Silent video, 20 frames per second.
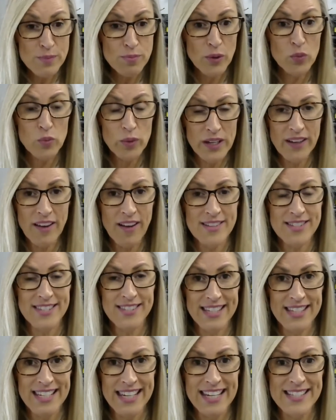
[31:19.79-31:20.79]
but realises
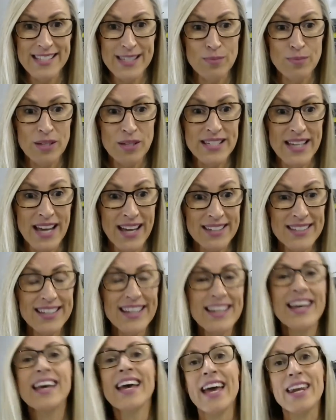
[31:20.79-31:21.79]
it needs to be done,
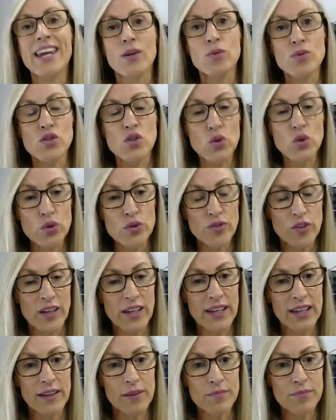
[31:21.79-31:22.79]
and it was good for
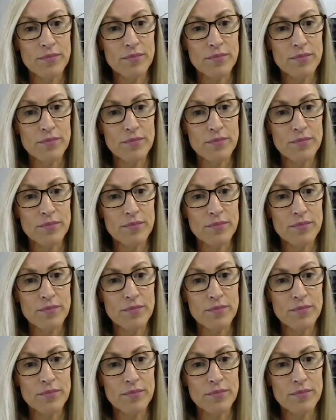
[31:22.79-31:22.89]
him.